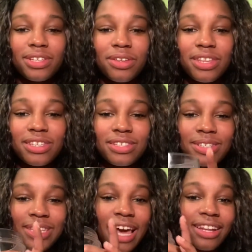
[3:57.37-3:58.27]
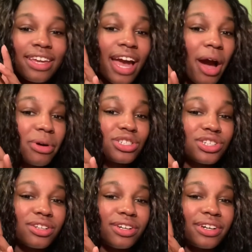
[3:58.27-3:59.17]
So this is exactly how it
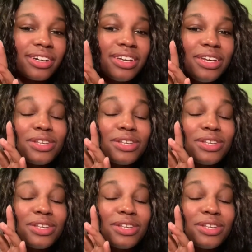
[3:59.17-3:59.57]
should look.